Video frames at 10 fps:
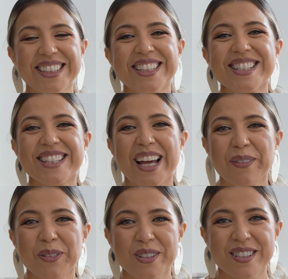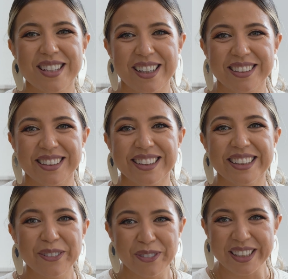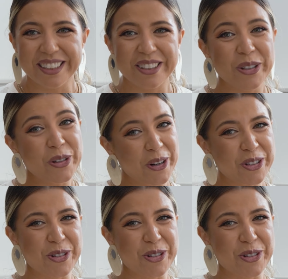It's time to start living your